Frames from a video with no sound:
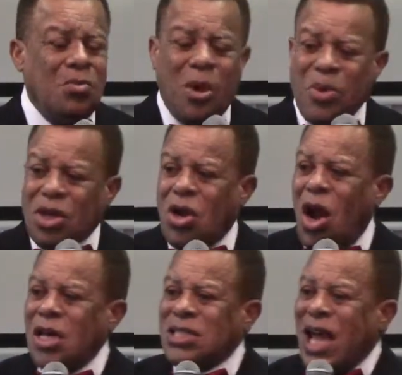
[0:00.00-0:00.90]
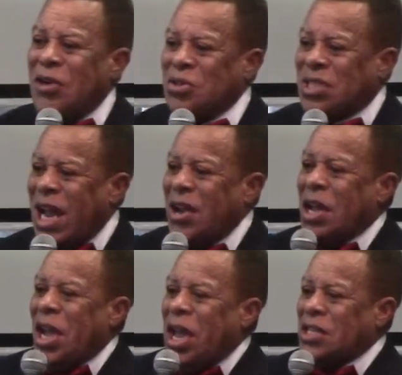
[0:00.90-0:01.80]
But because I
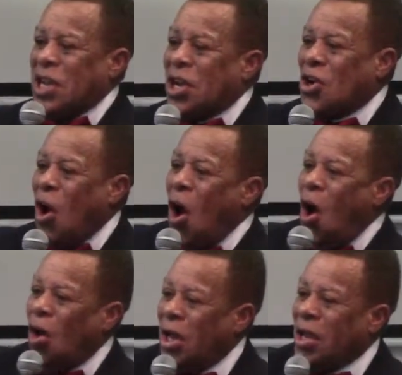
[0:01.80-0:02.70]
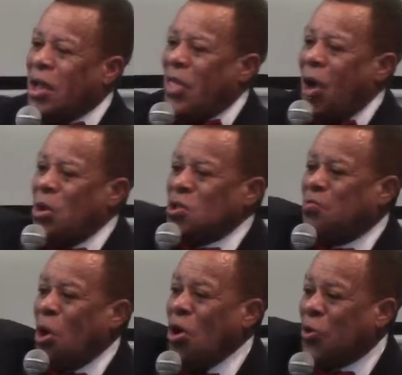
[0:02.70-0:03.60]
understand it is a calling that
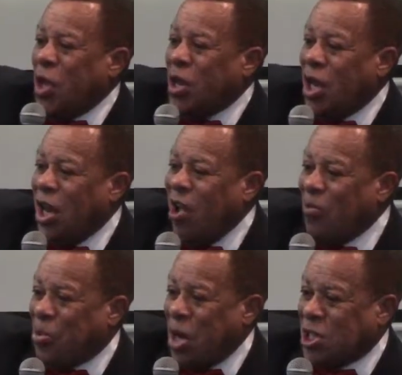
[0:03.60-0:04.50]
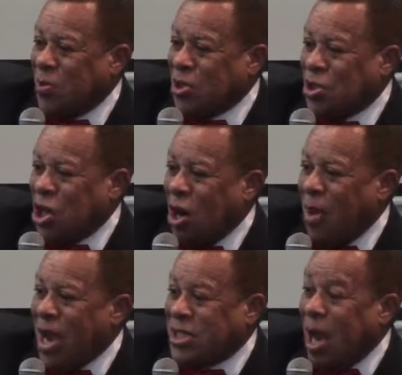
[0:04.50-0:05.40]
was birthed in the love principles of
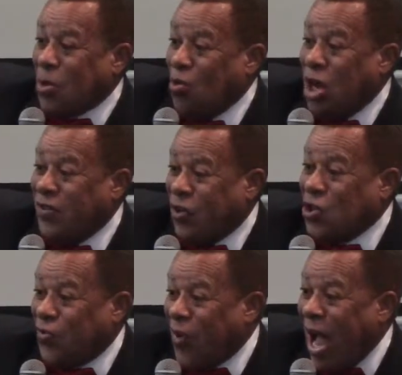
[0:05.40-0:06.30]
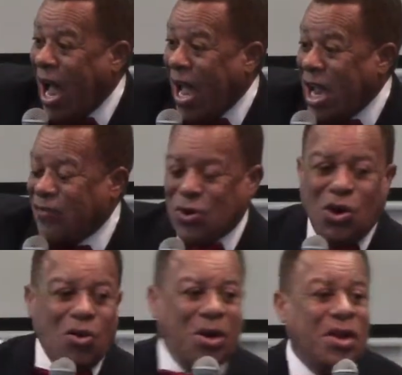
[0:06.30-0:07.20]
Jeremiah chapter 1, verse 5,
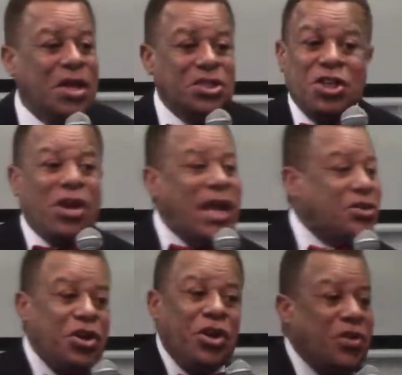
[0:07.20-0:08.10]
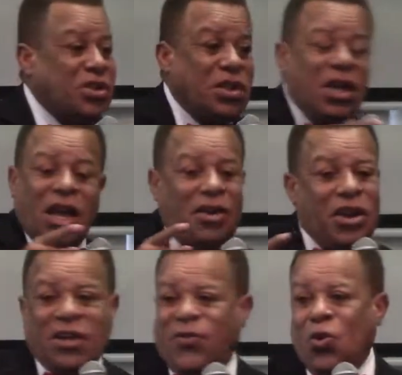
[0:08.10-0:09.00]
glory to you guys are going to hear this uh,
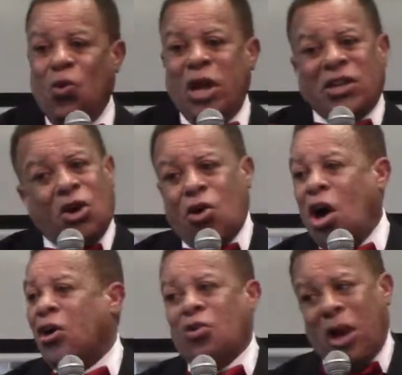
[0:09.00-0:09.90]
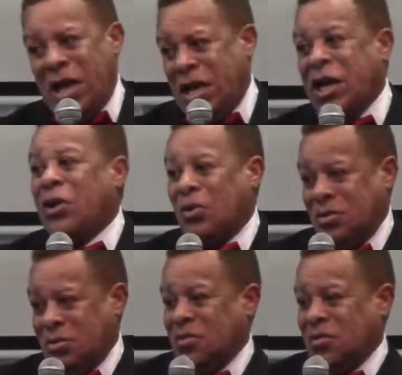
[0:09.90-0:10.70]
next few weeks a, a great deal.